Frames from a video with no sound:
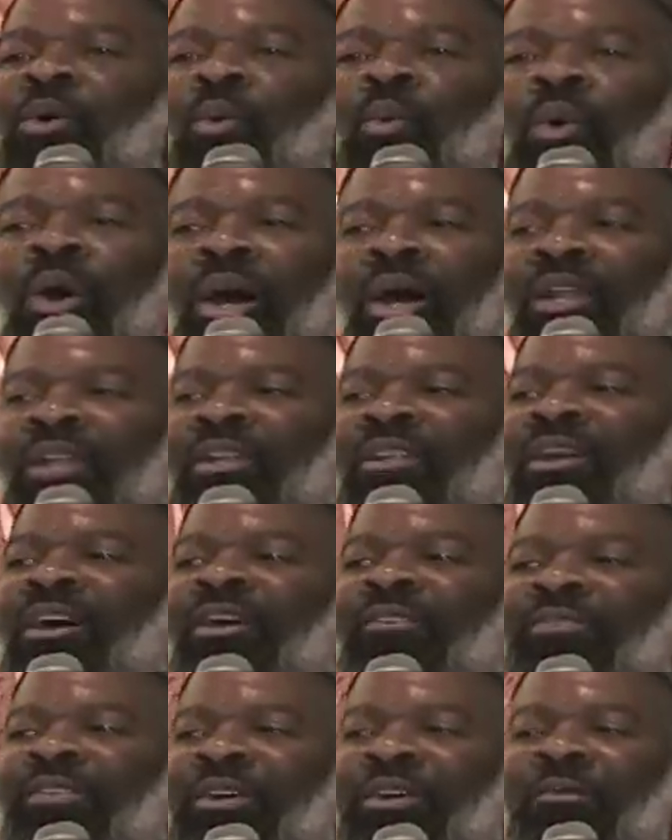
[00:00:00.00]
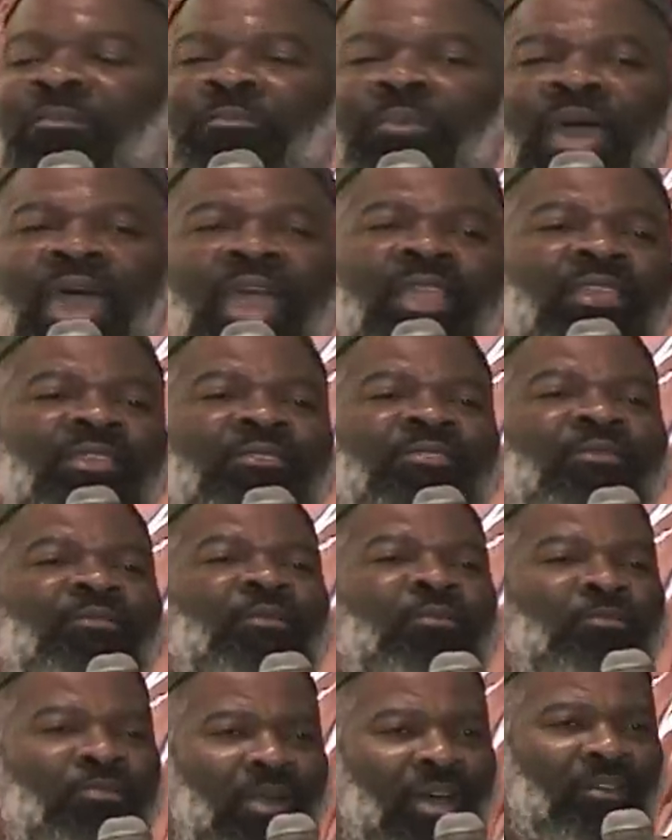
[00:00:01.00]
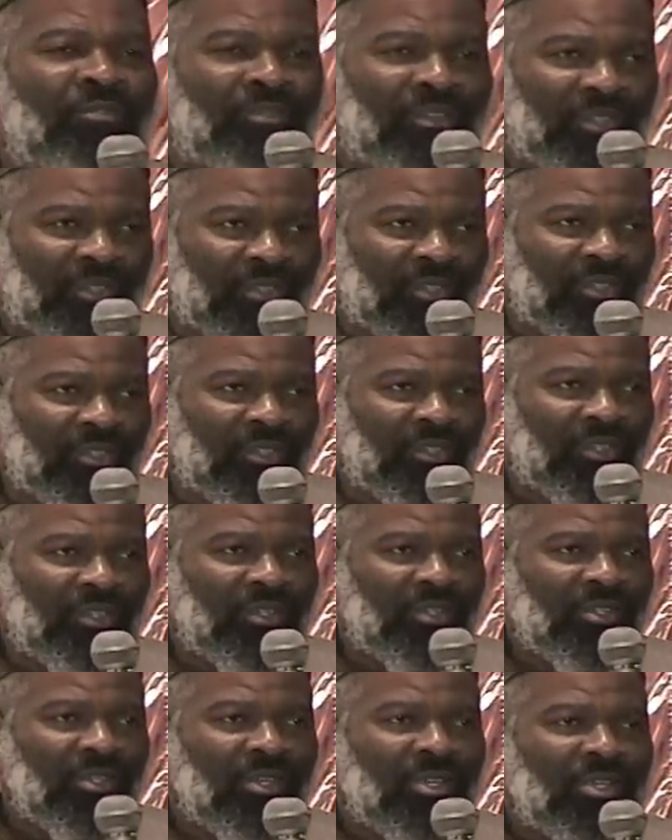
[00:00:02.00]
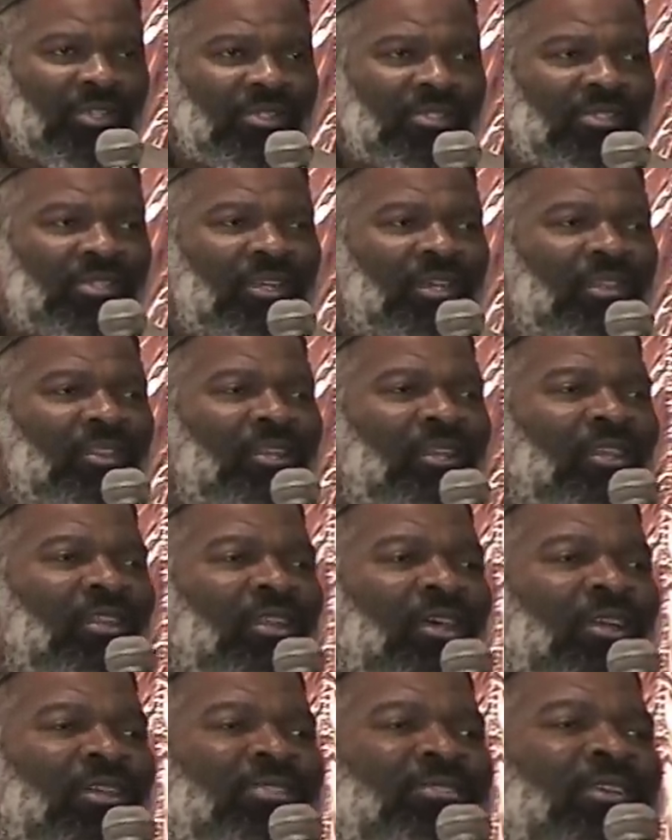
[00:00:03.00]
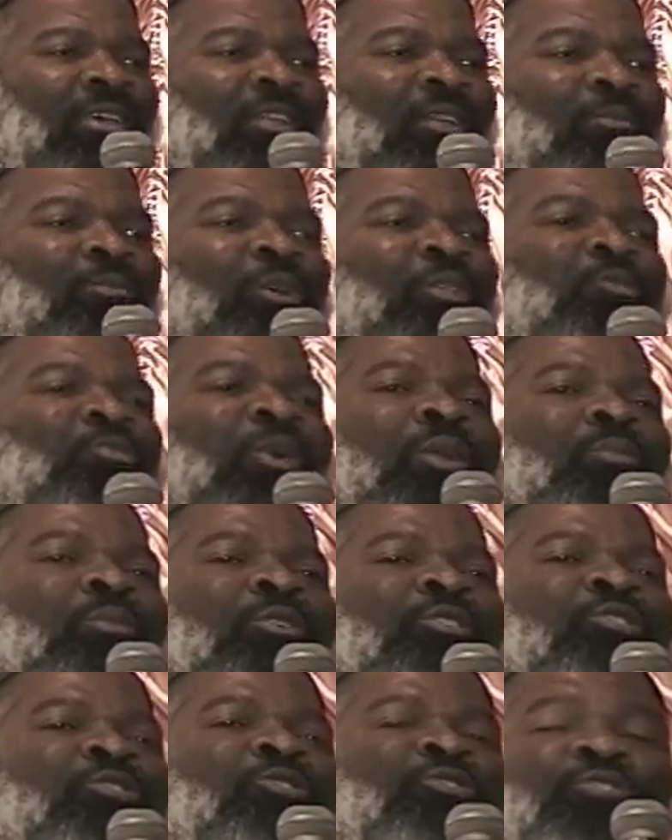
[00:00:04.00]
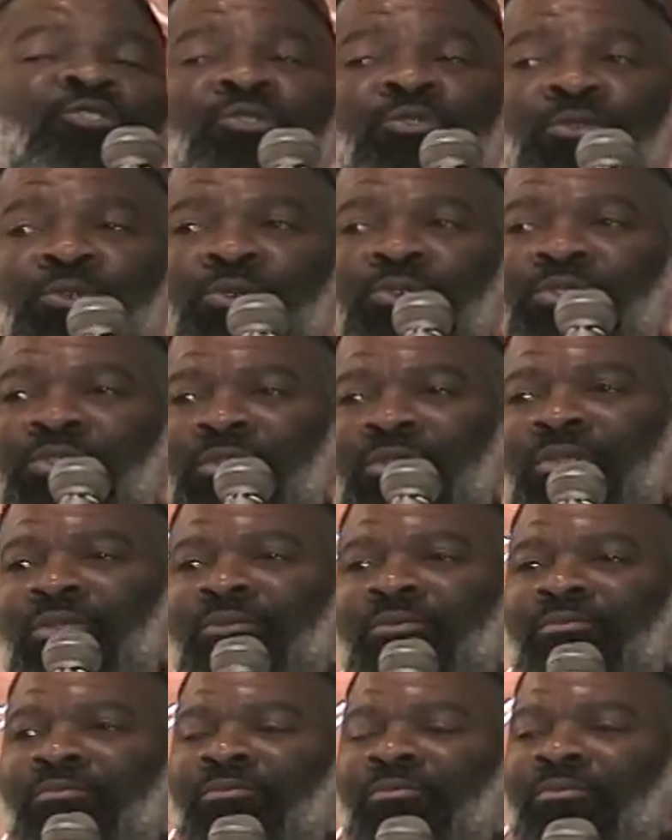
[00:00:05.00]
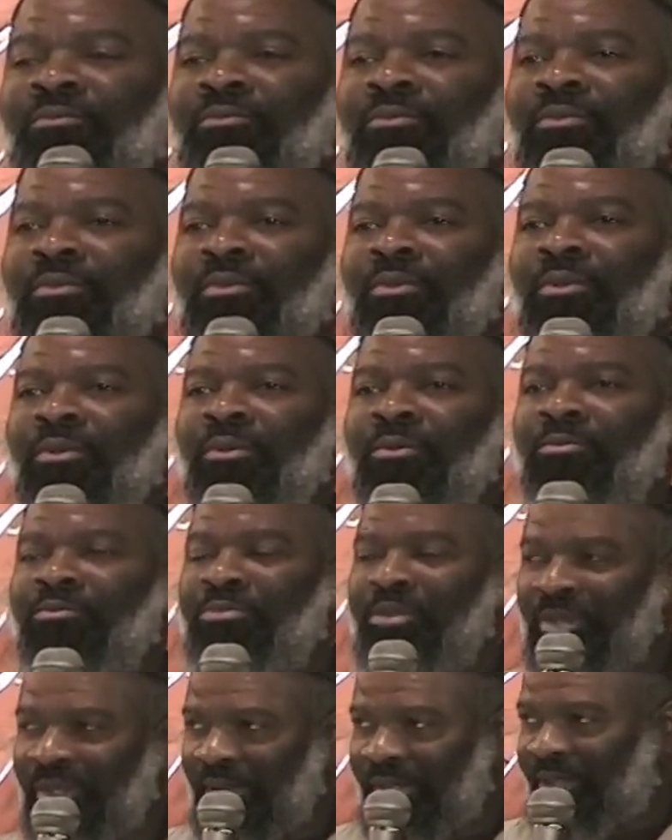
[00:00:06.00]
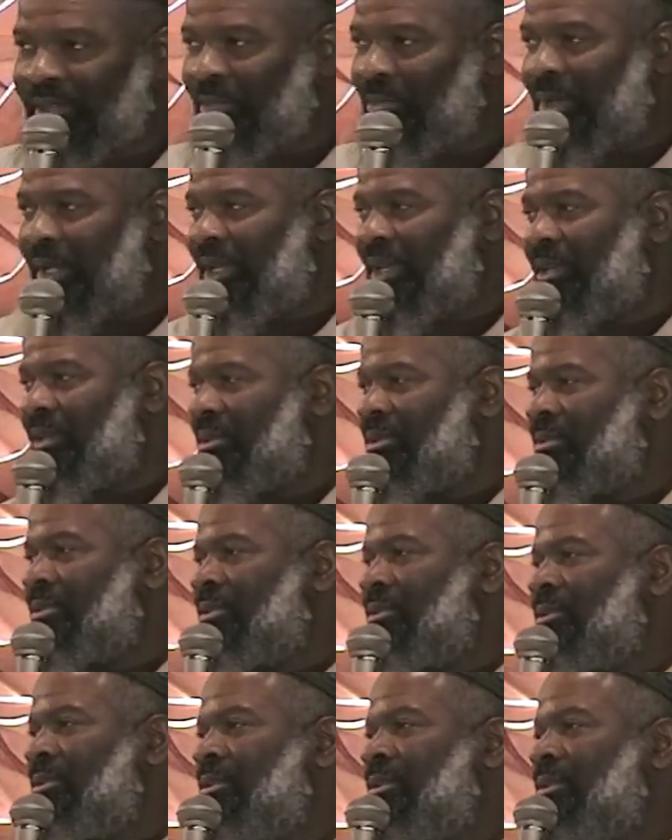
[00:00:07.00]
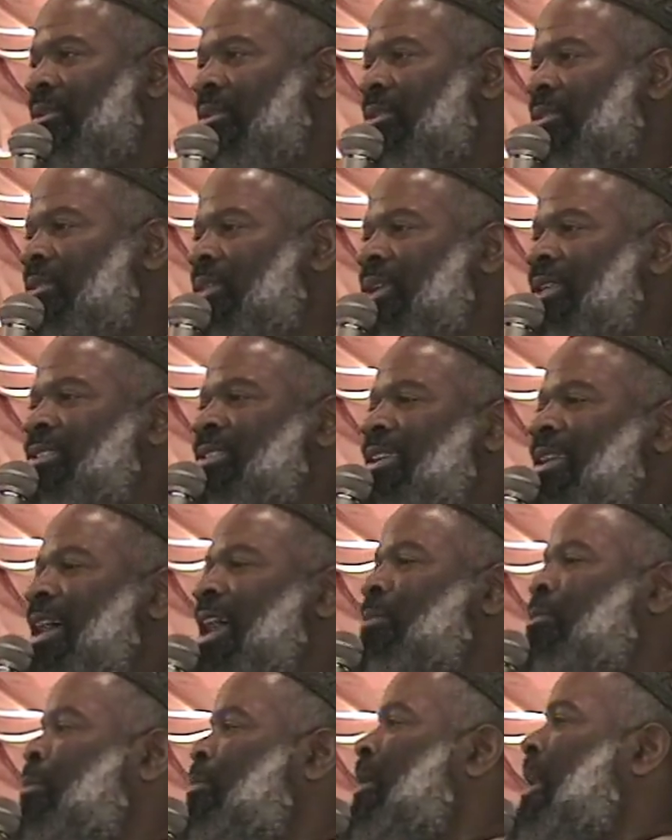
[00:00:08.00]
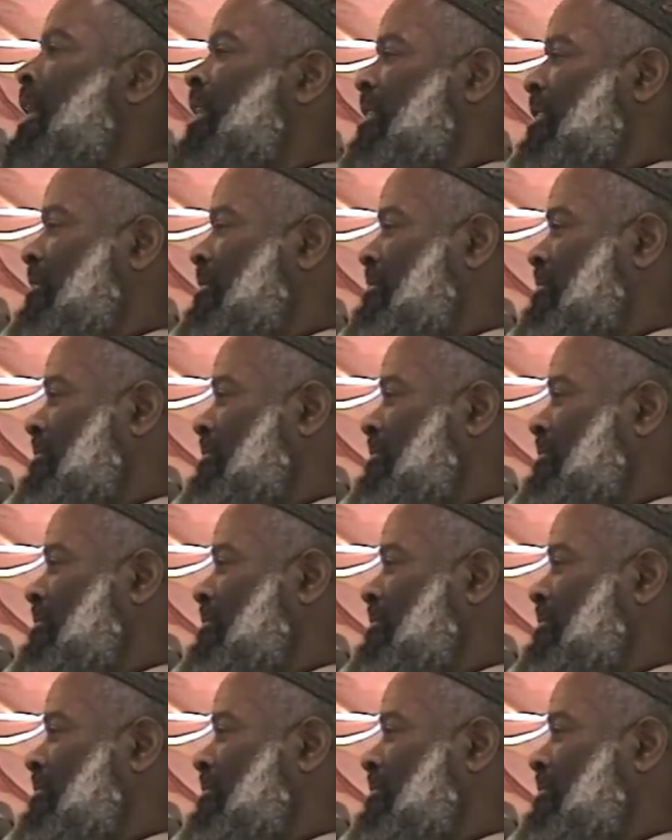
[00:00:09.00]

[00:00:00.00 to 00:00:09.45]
one of the companions of the Prophet, Sallallahu Alaihi Wasallam, which one would you choose? Predictably, they said Abu Bakr.